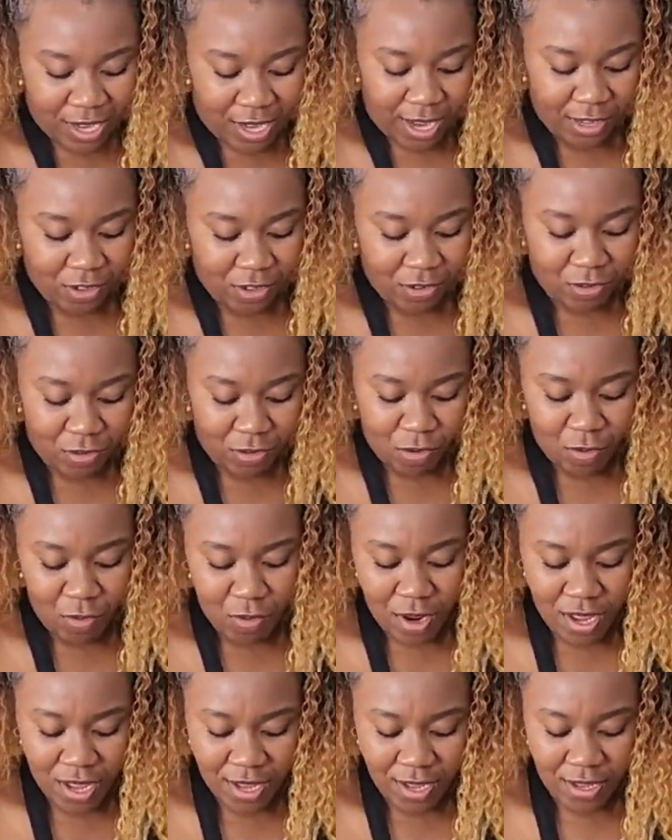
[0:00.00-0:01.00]
Like, you
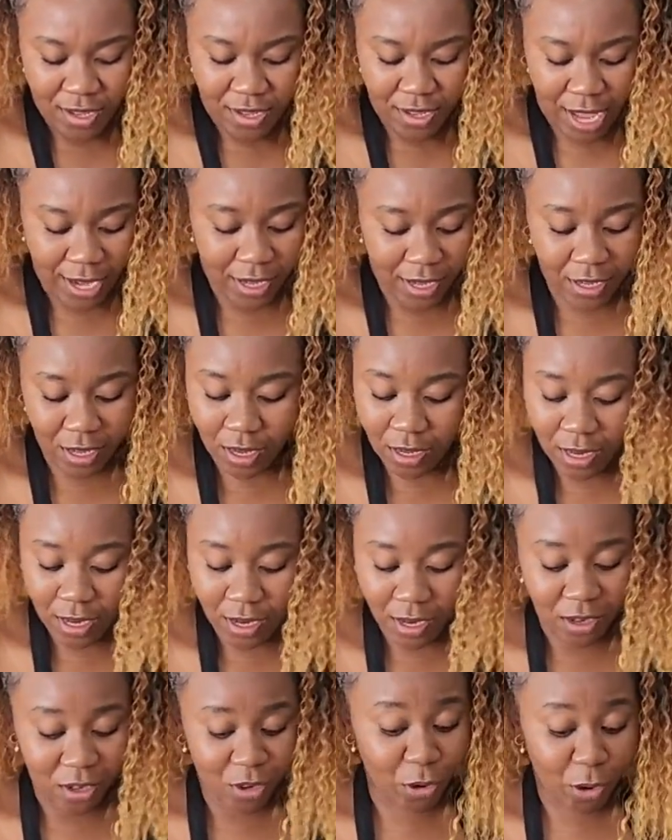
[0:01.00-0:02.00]
know, like
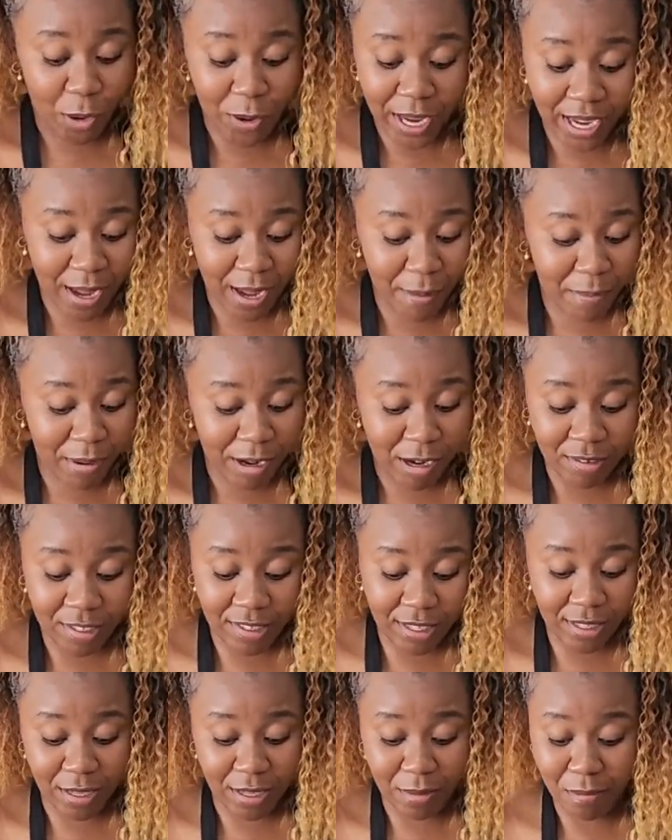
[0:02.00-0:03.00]
growing up, I would
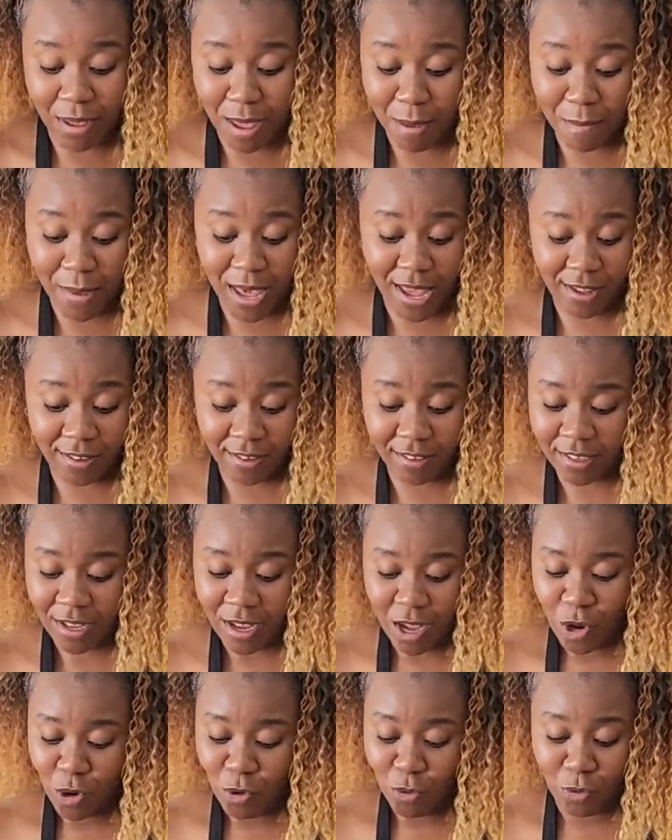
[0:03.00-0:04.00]
see the memes
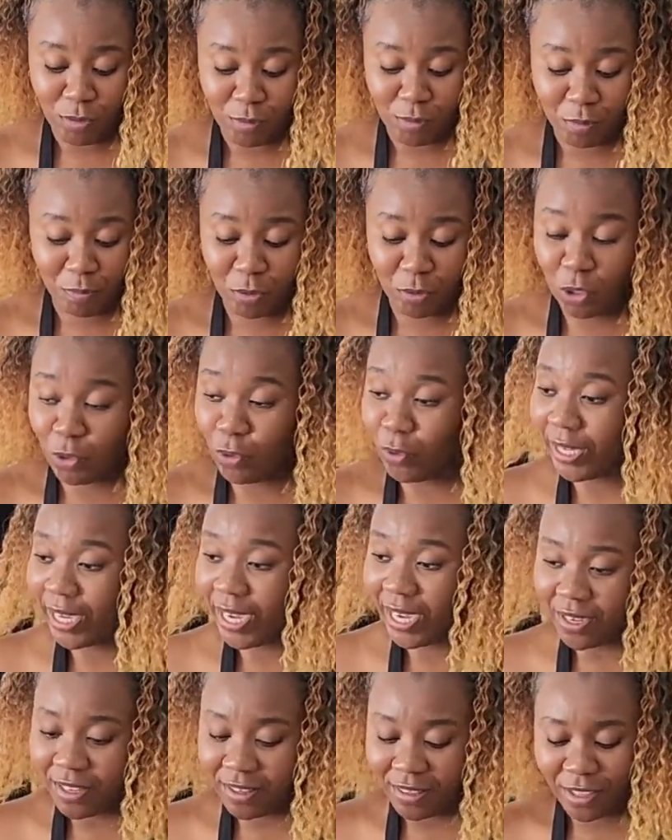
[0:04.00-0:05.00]
who would cook
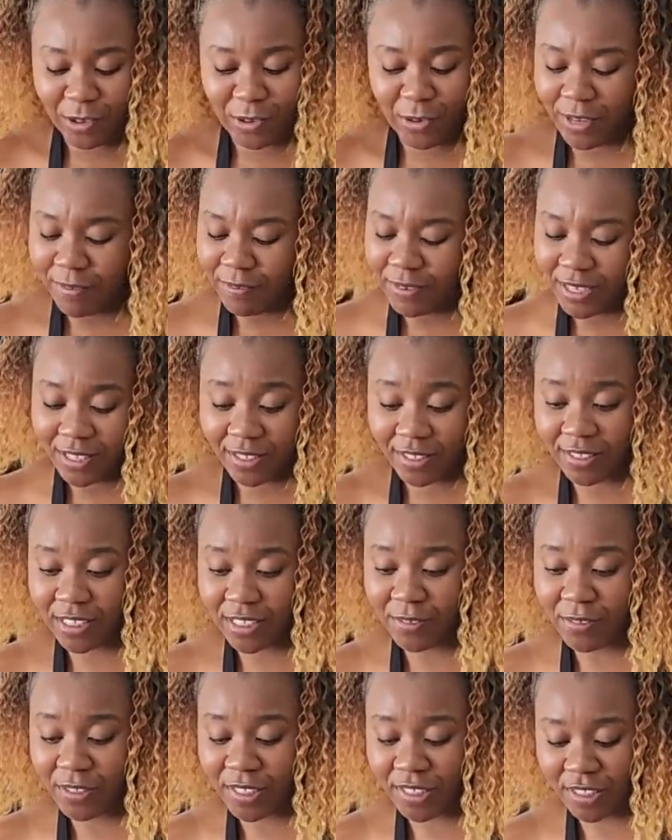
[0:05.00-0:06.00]
anything, or even in the
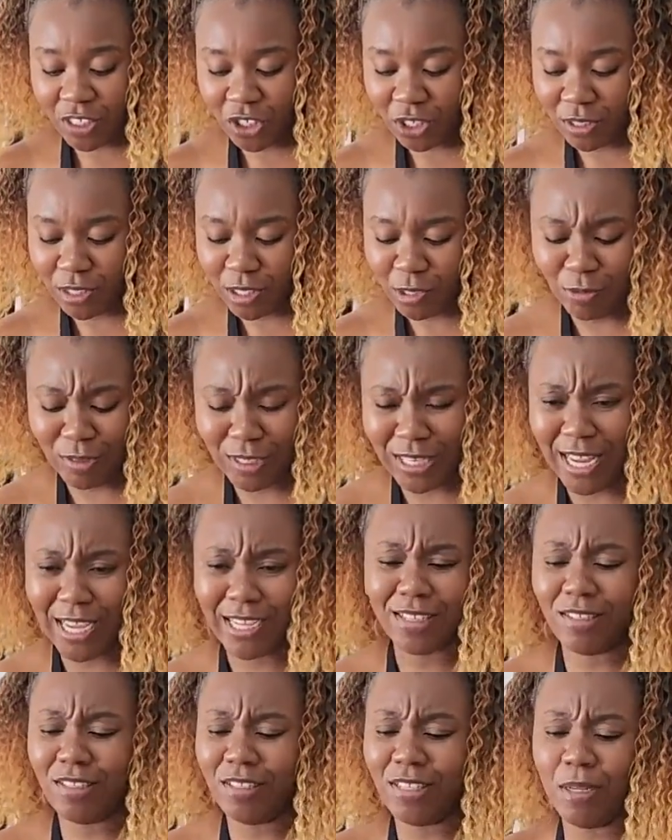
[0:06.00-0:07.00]
service station, they would
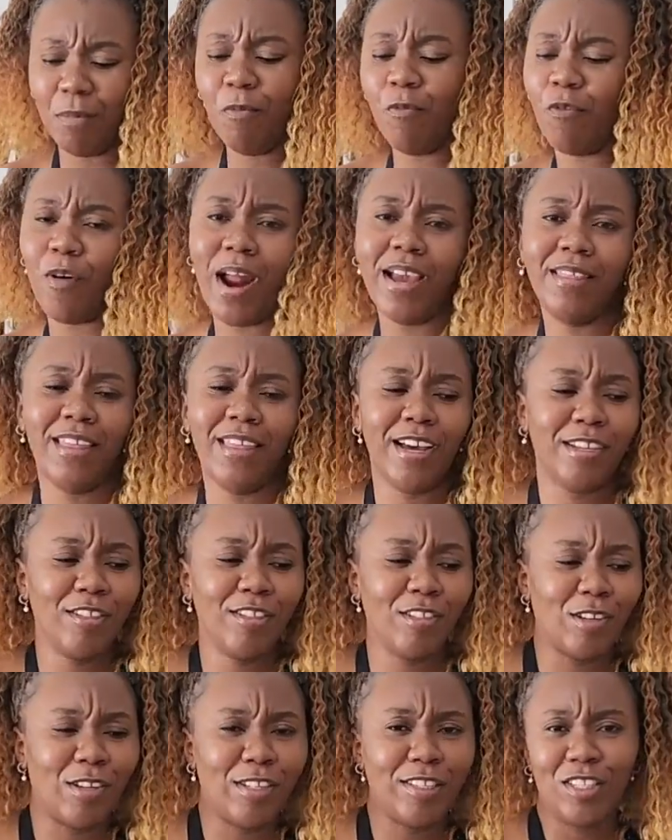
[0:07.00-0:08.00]
like deep fry their
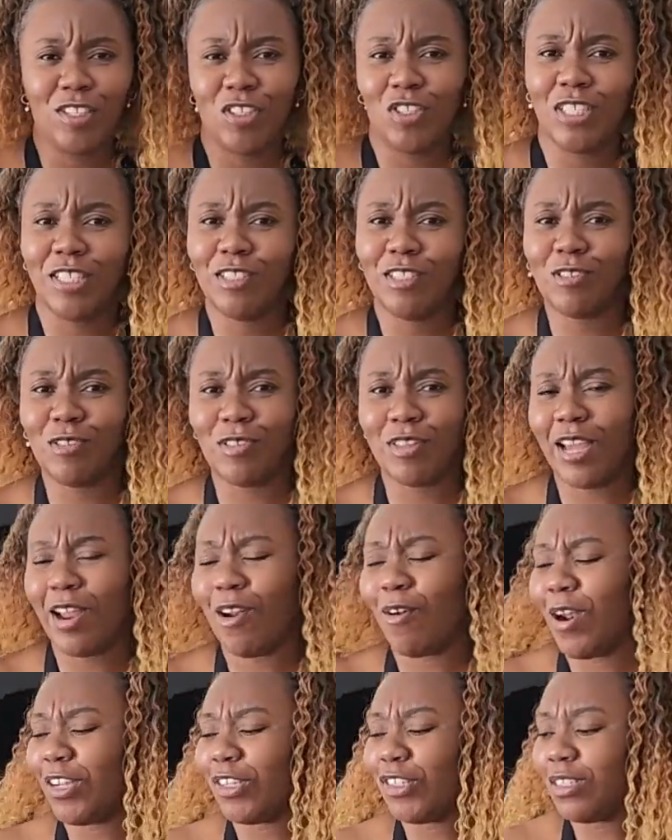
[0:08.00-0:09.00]
sausages or
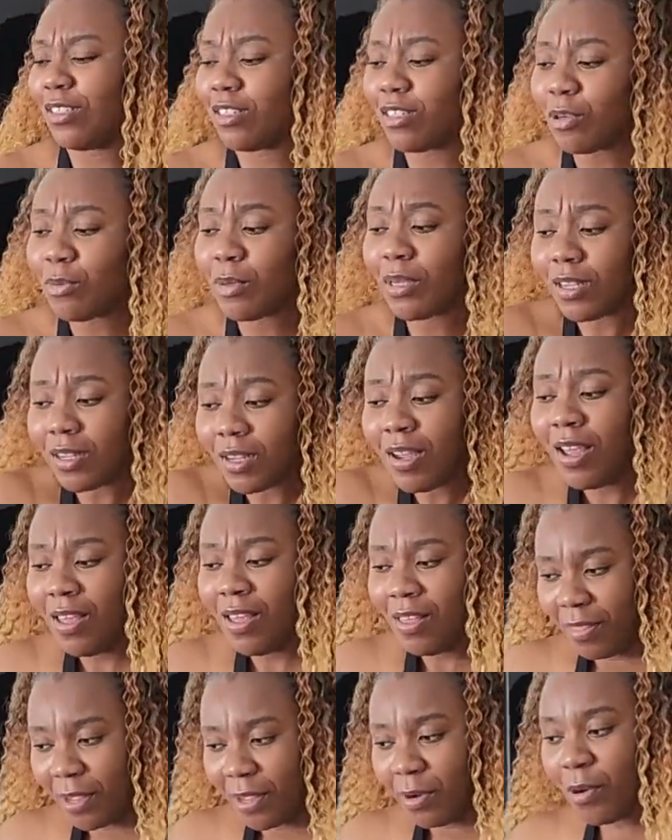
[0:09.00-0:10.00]
their Russians.
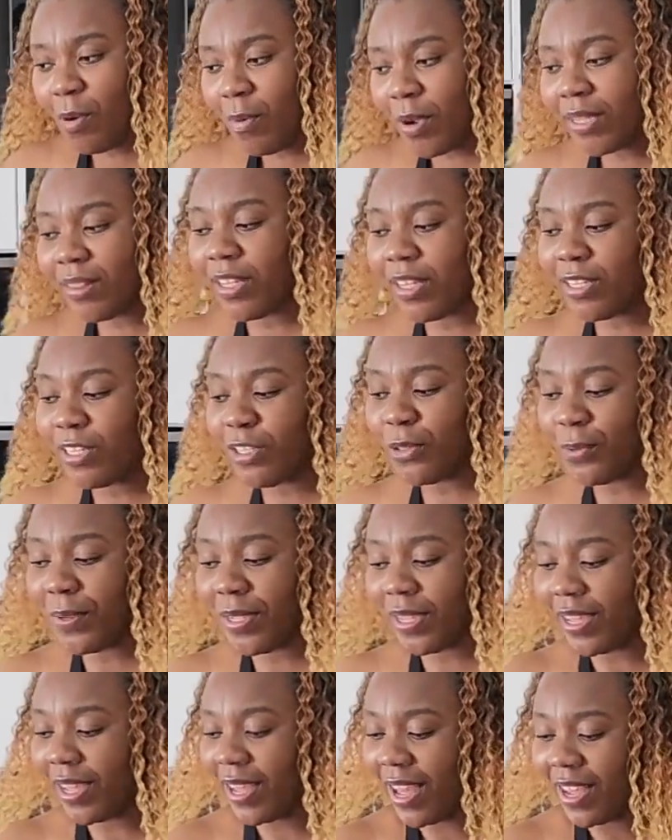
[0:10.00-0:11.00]
They know what they're
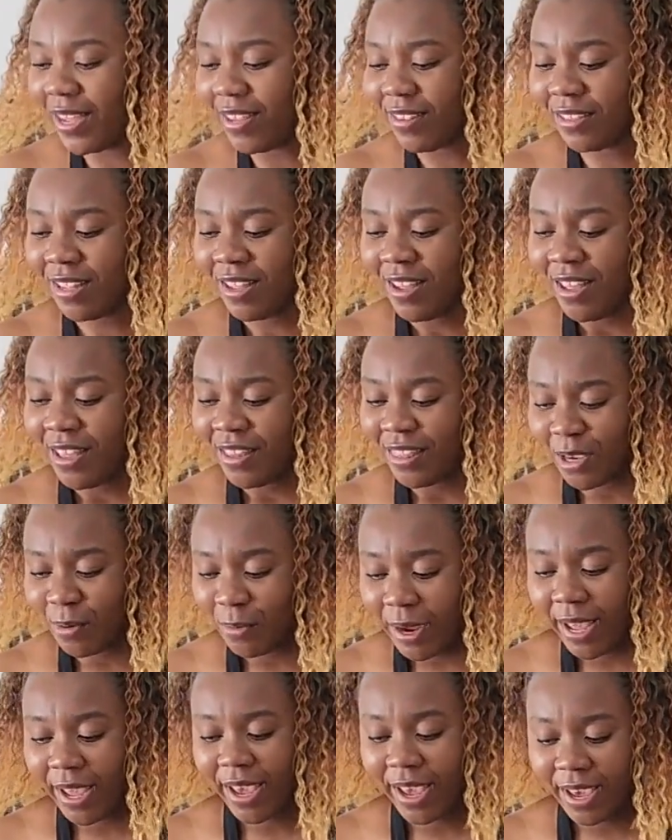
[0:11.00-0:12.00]
doing, guys. They
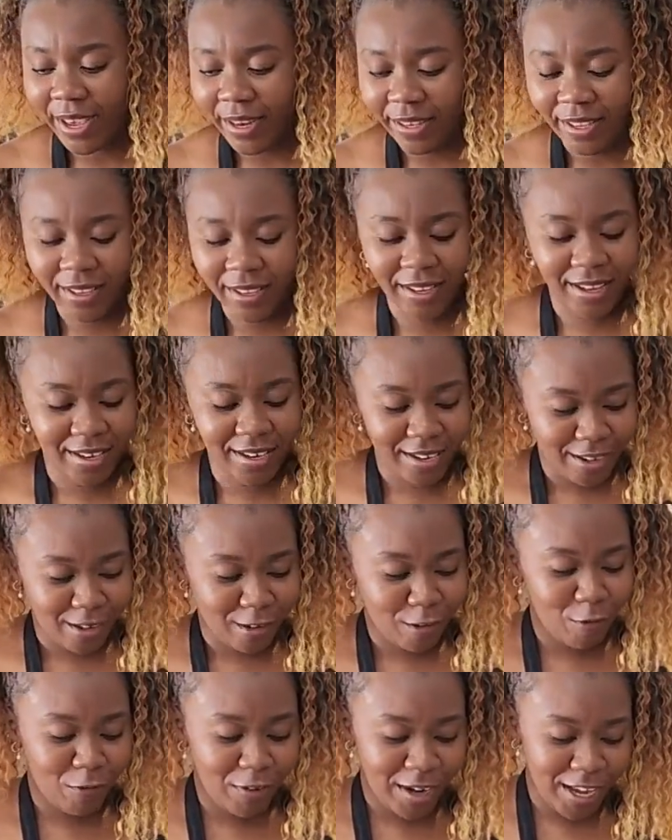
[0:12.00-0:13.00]
were adding a
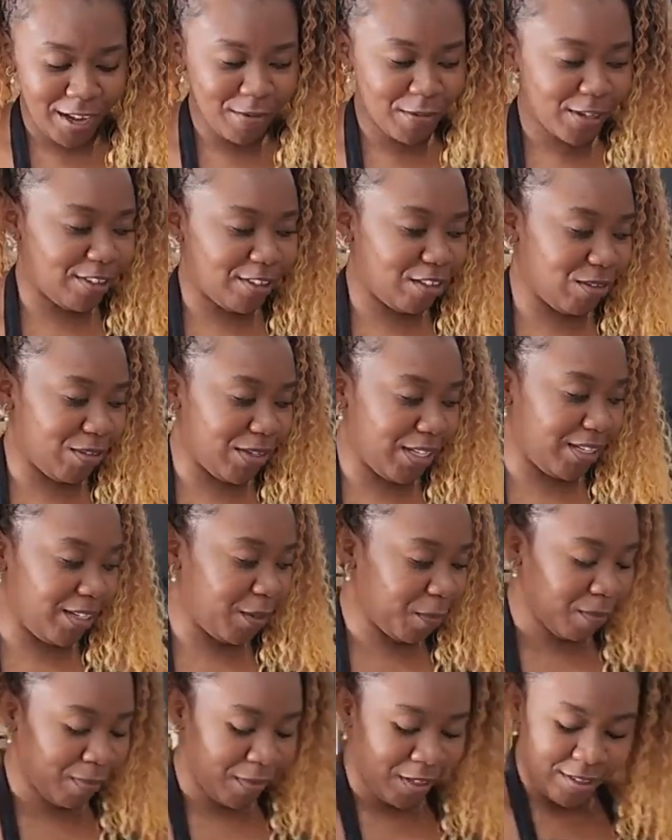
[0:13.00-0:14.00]
little flavor to it.
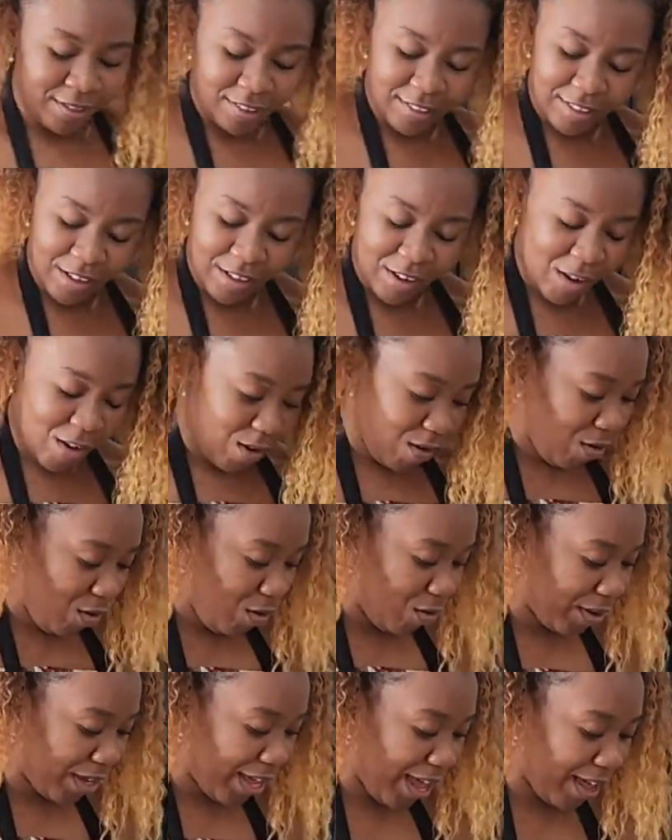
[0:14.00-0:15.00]

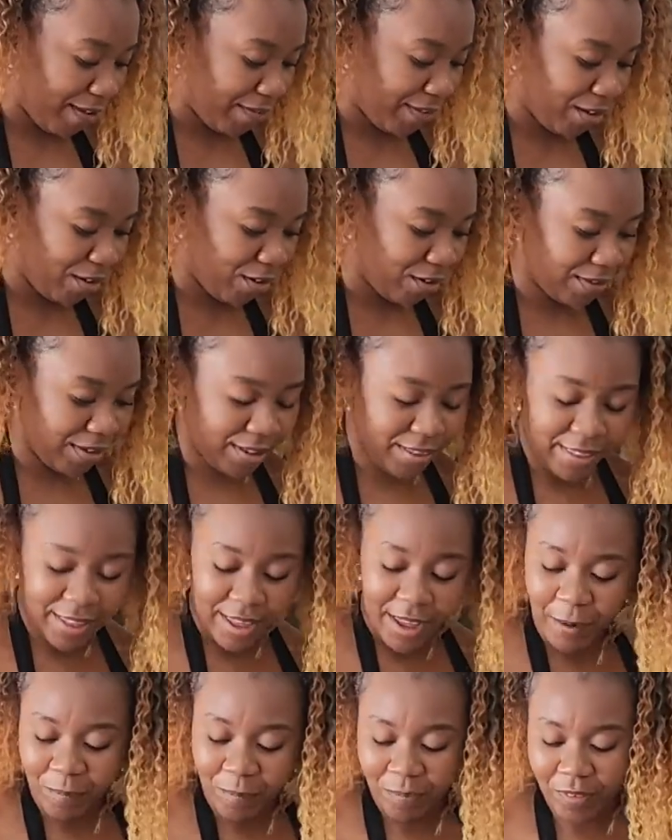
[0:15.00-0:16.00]
So we have it over
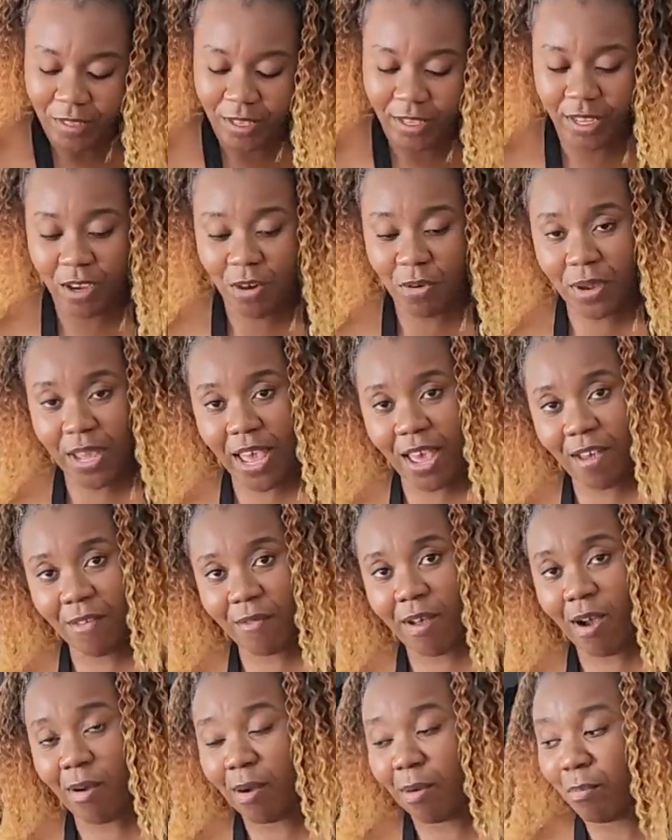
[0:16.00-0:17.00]
there. Here we have
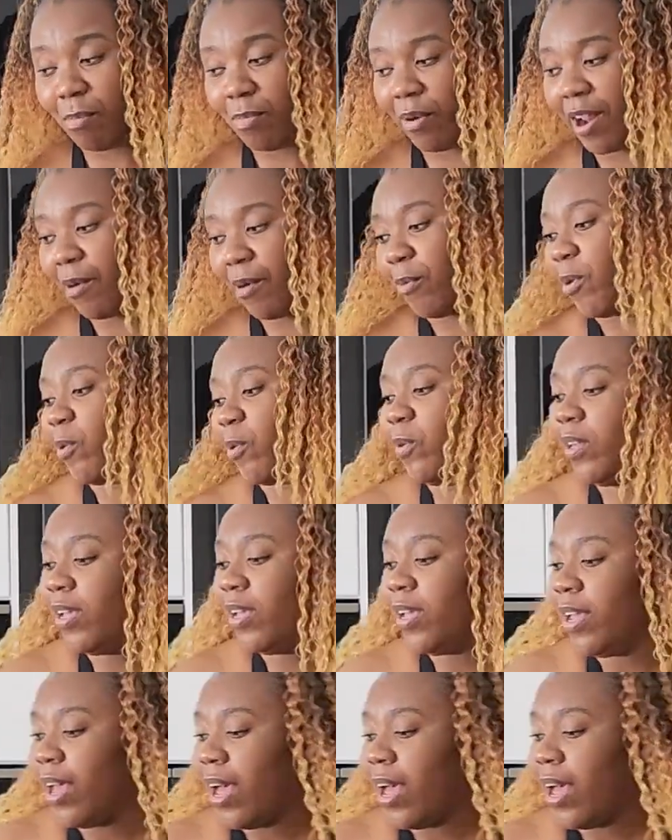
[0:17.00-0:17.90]
our brie roll.